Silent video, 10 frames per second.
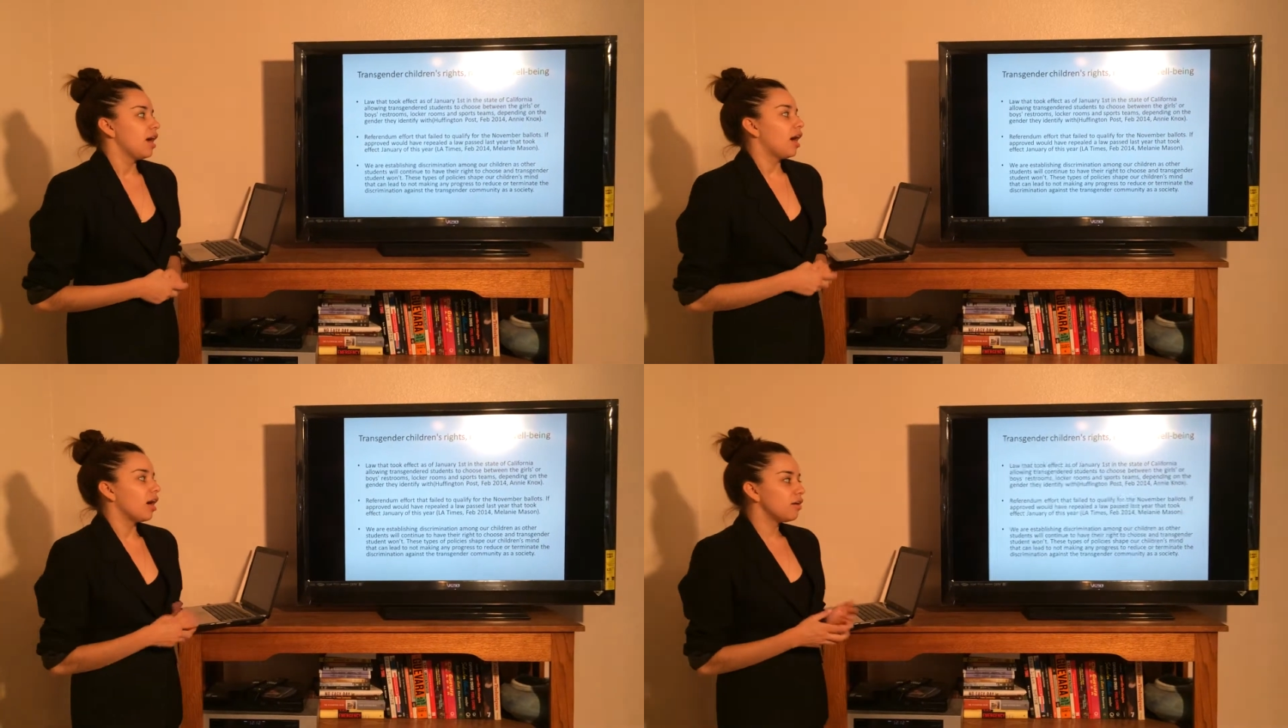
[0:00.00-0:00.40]

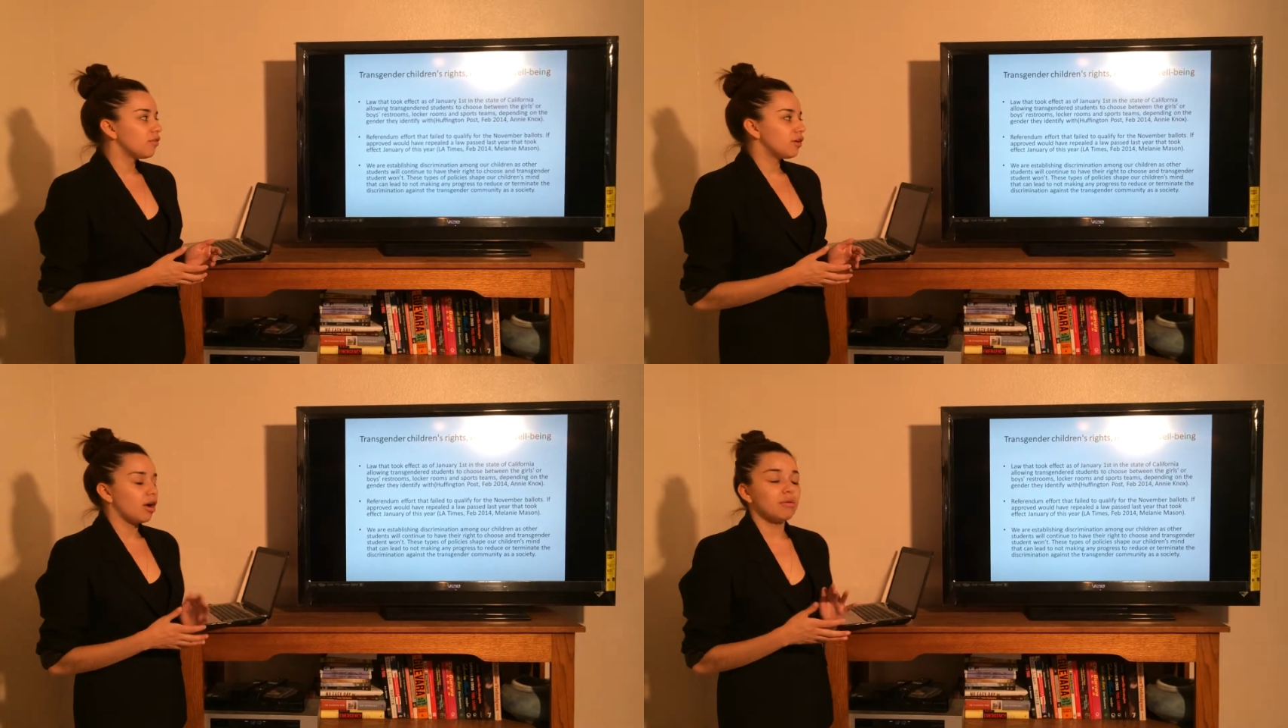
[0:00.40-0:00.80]

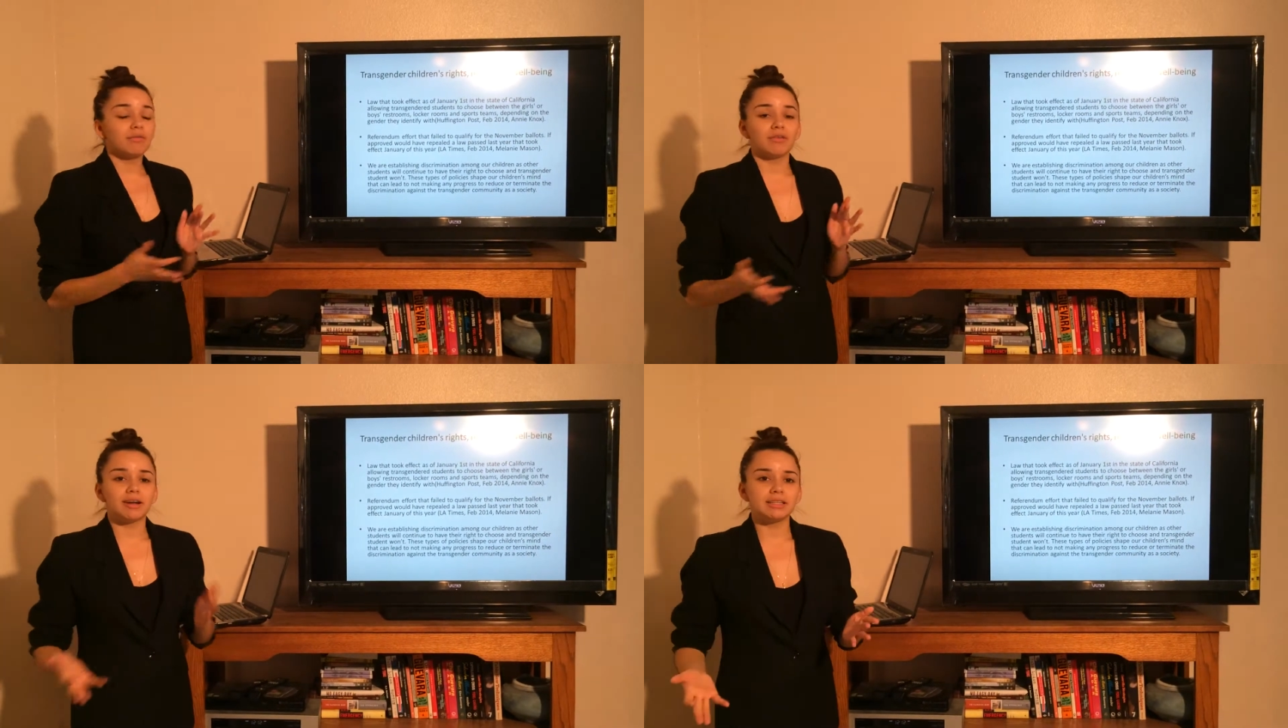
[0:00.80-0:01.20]
However, a
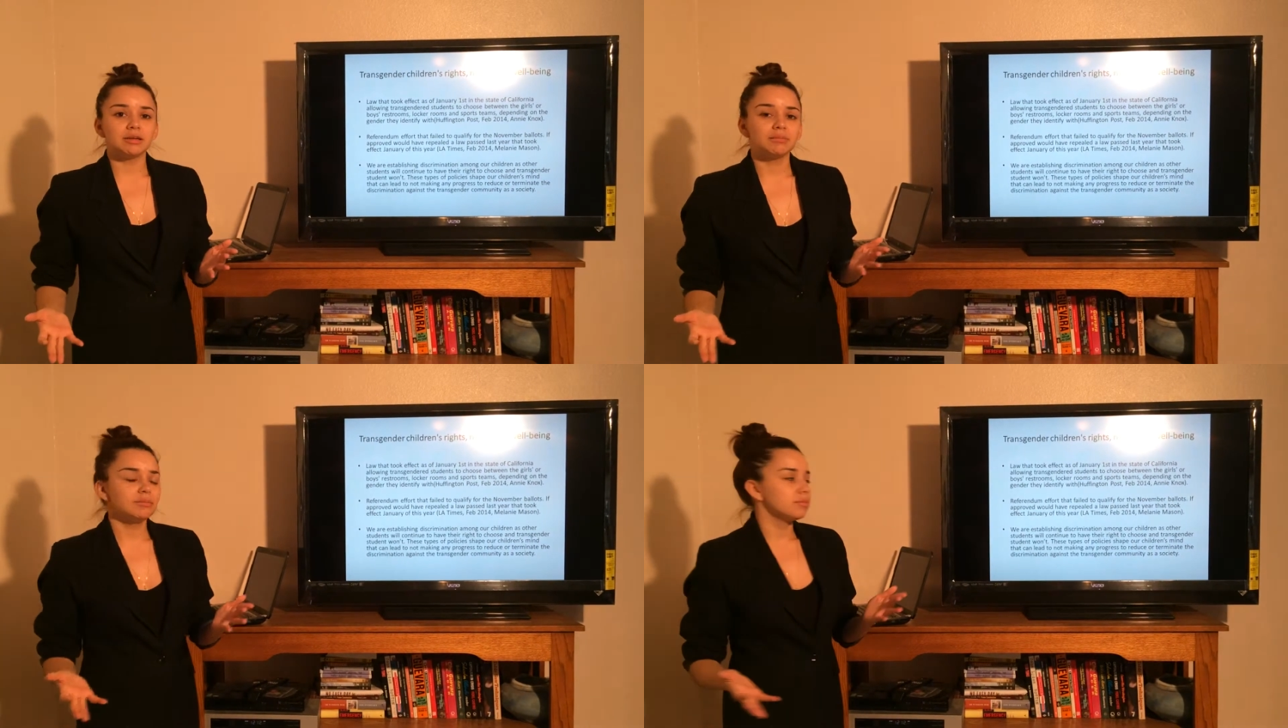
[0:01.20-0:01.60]

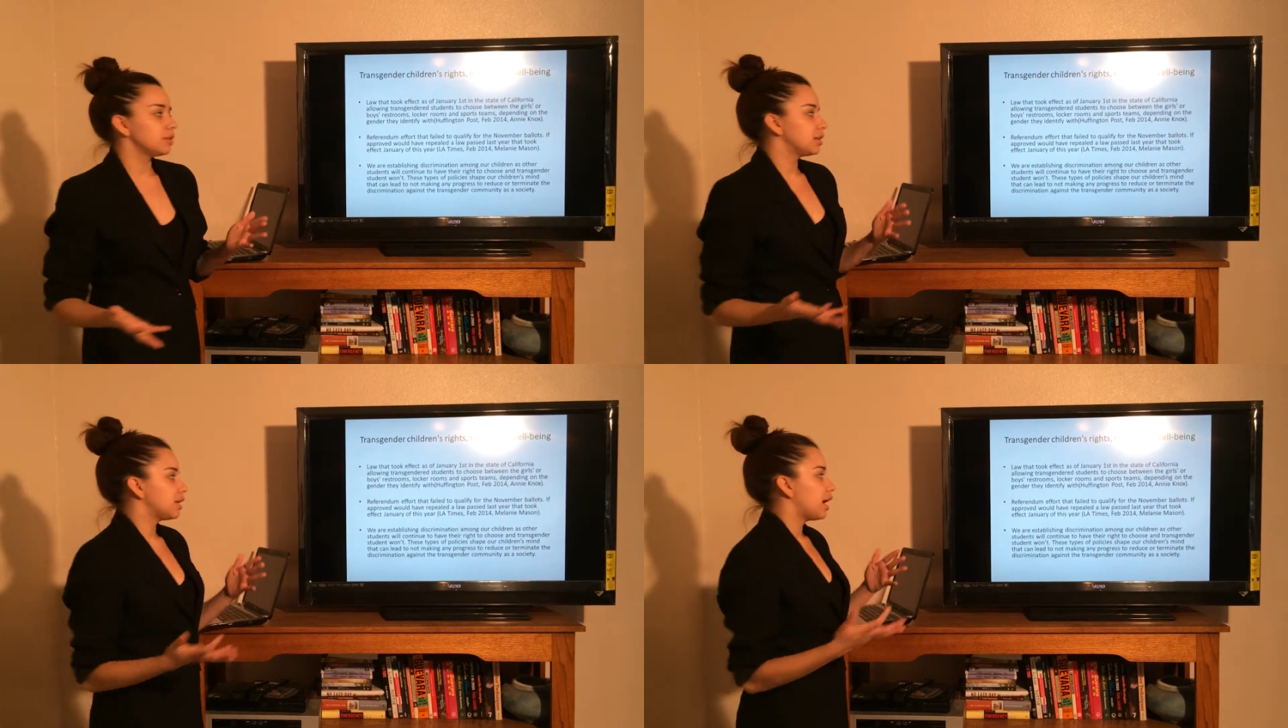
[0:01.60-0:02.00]
referendum
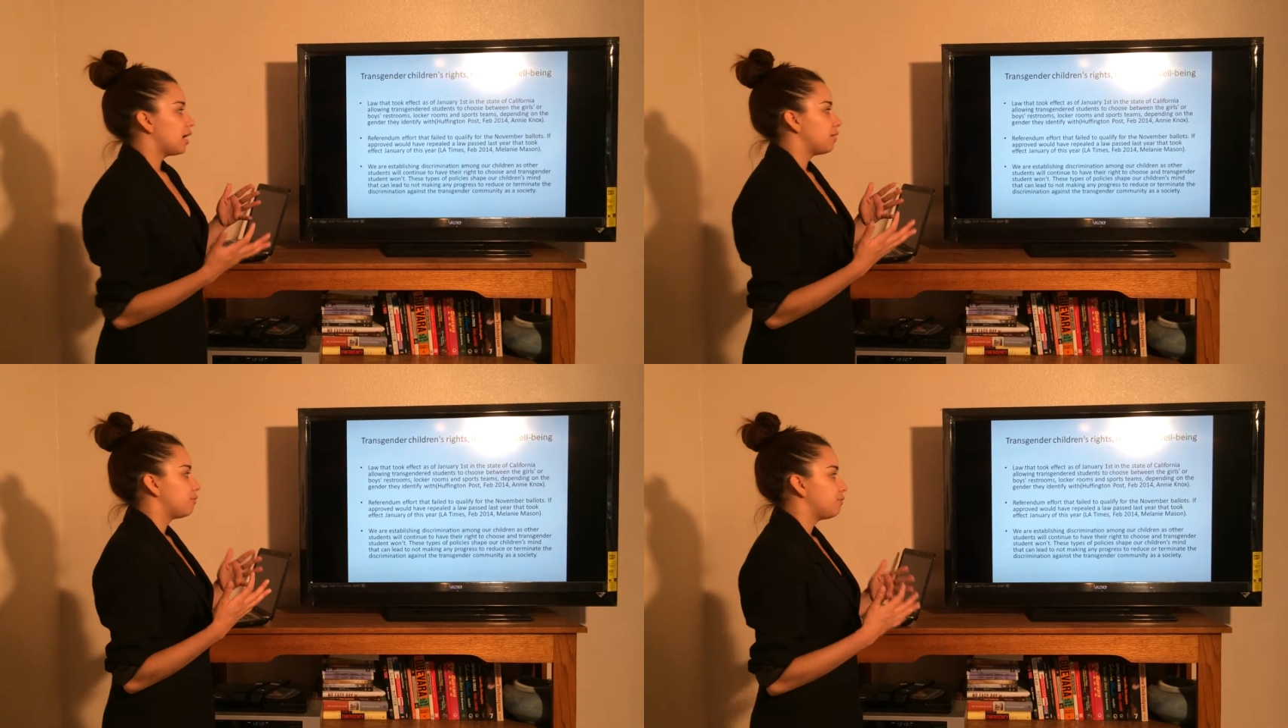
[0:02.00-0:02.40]

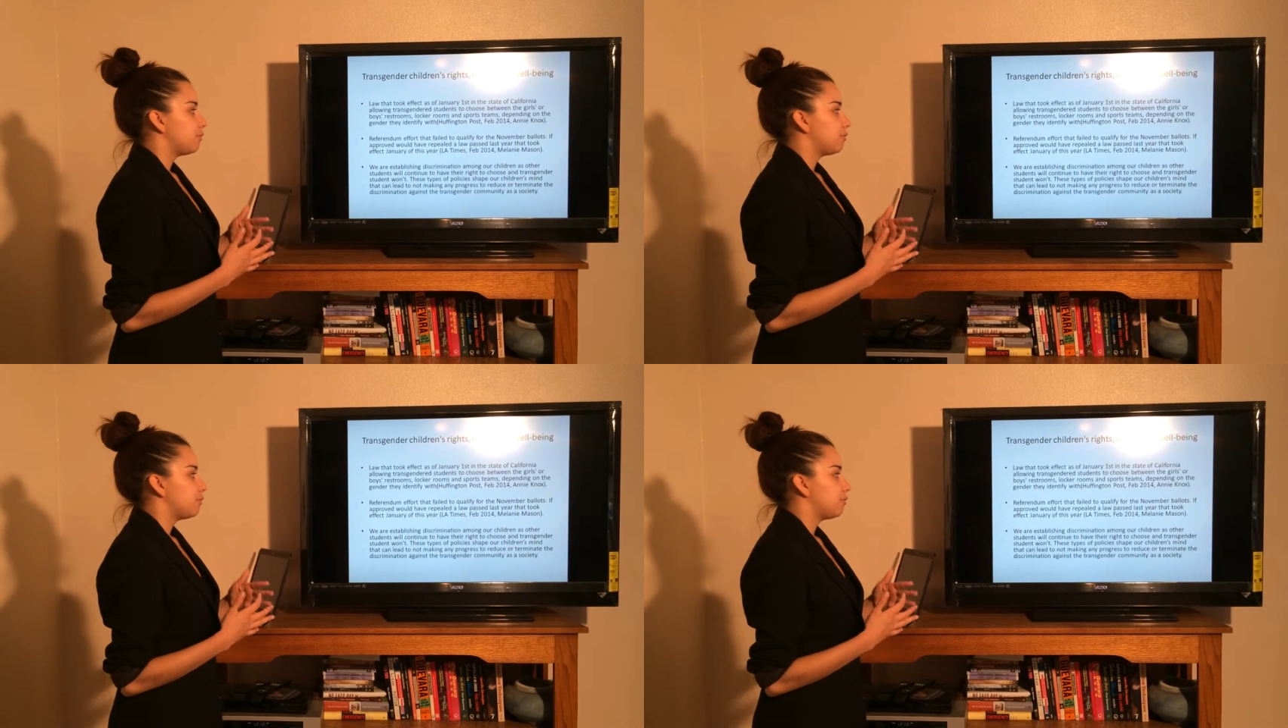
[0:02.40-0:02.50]
that